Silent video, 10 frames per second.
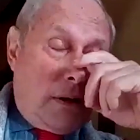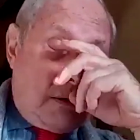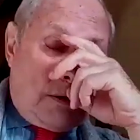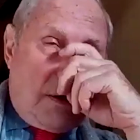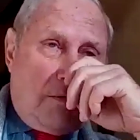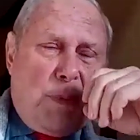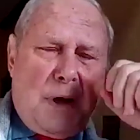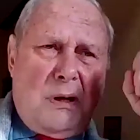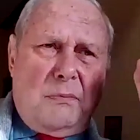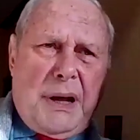there have
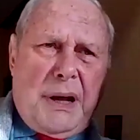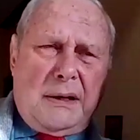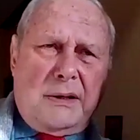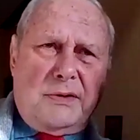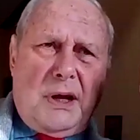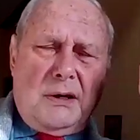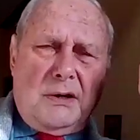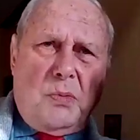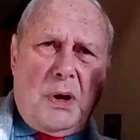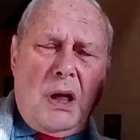been in Pakistan as
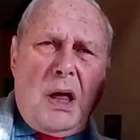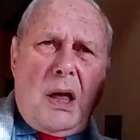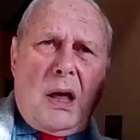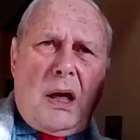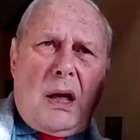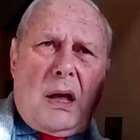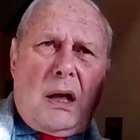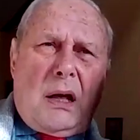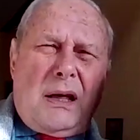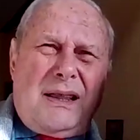well.
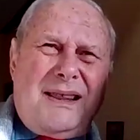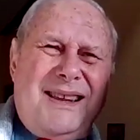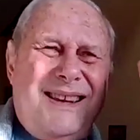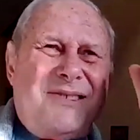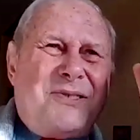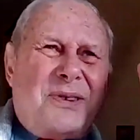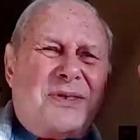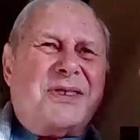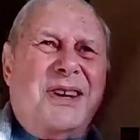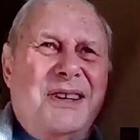
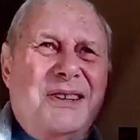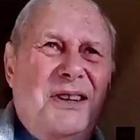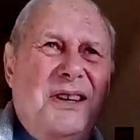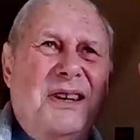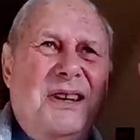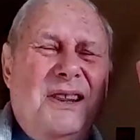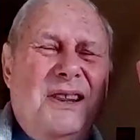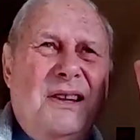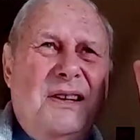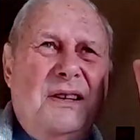Interestingly,
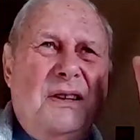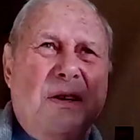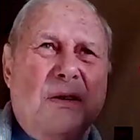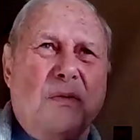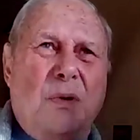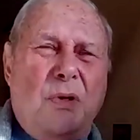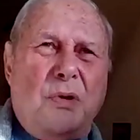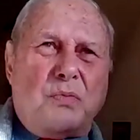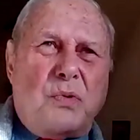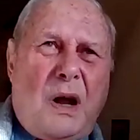the
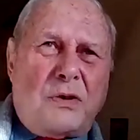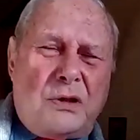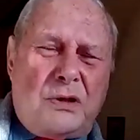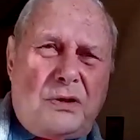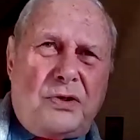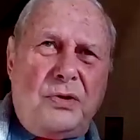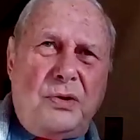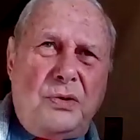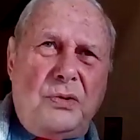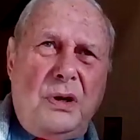Russians
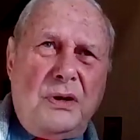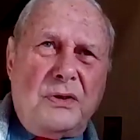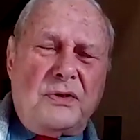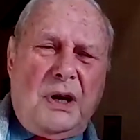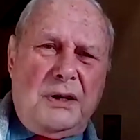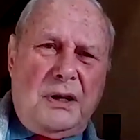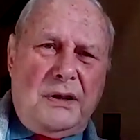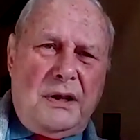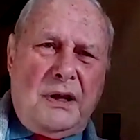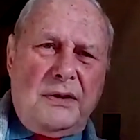who
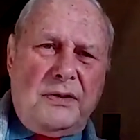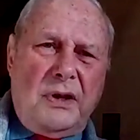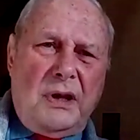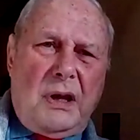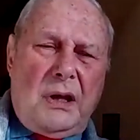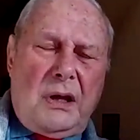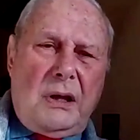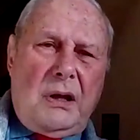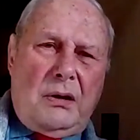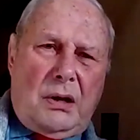studied this
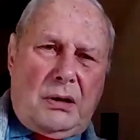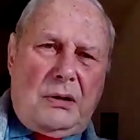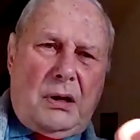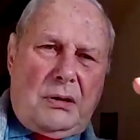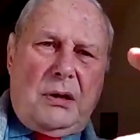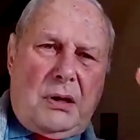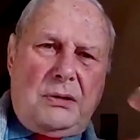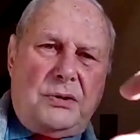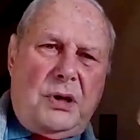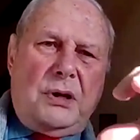
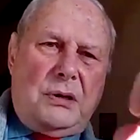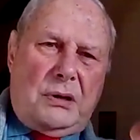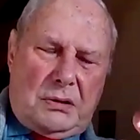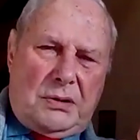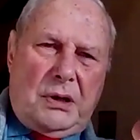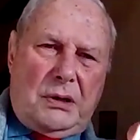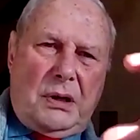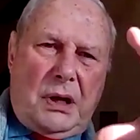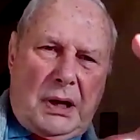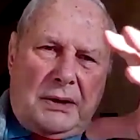and did
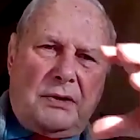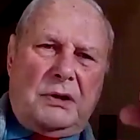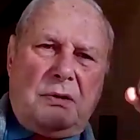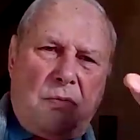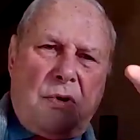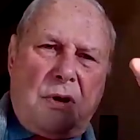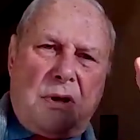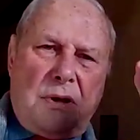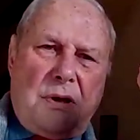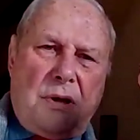excellent work
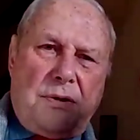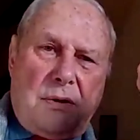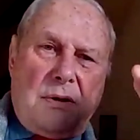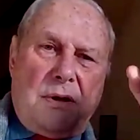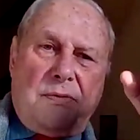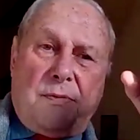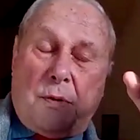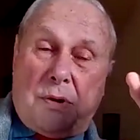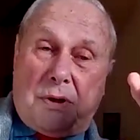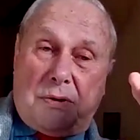in the 30s,
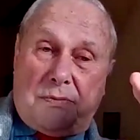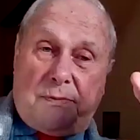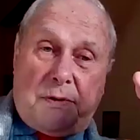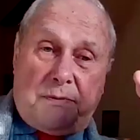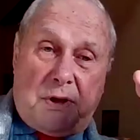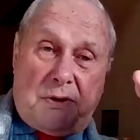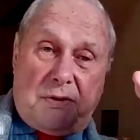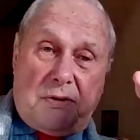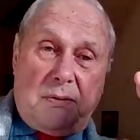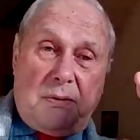40s, 50s,
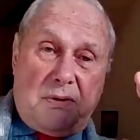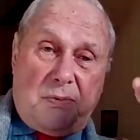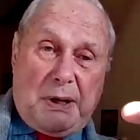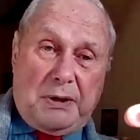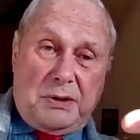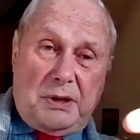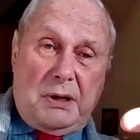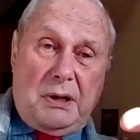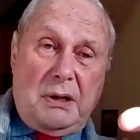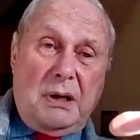
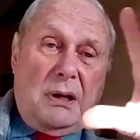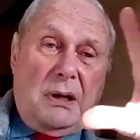especially, and